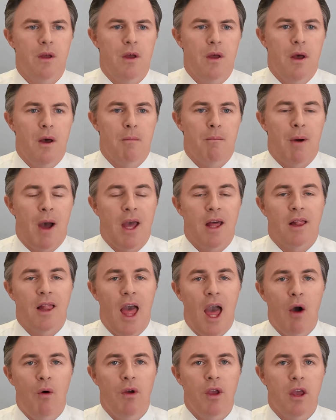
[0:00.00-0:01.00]
By
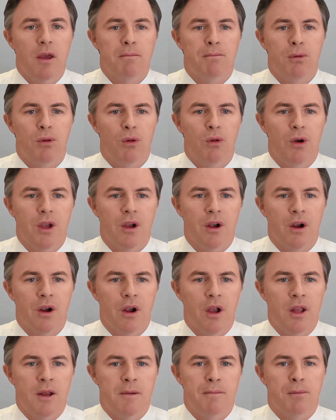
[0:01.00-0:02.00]
allowing employer
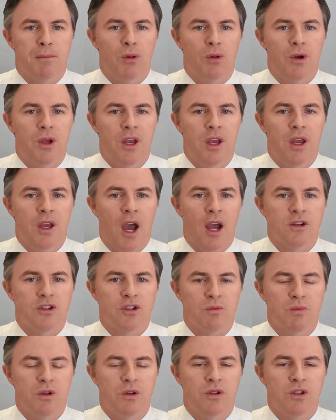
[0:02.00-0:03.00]
and employee
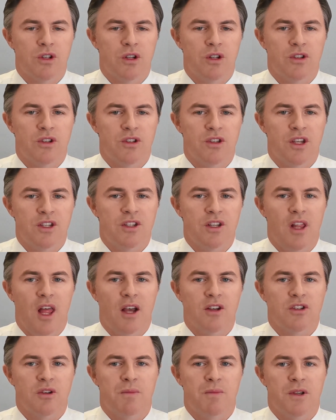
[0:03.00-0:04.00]
contributions, this
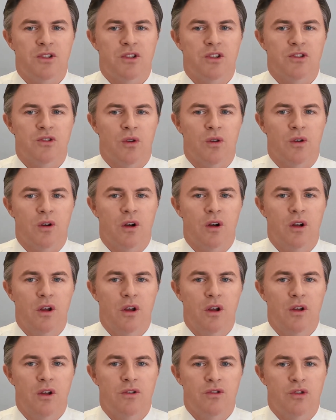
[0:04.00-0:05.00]
allows a business owner
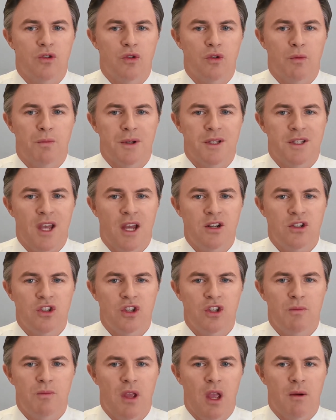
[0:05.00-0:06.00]
to potentially
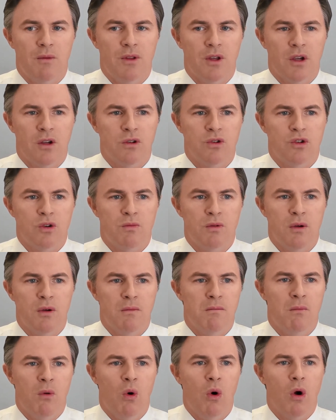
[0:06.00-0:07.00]
be able to contribute
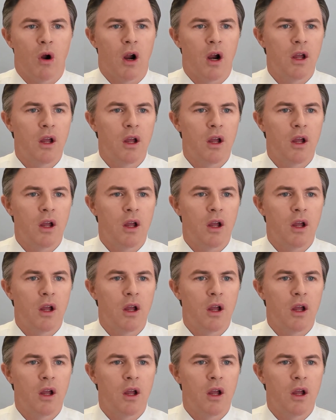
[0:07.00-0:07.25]
more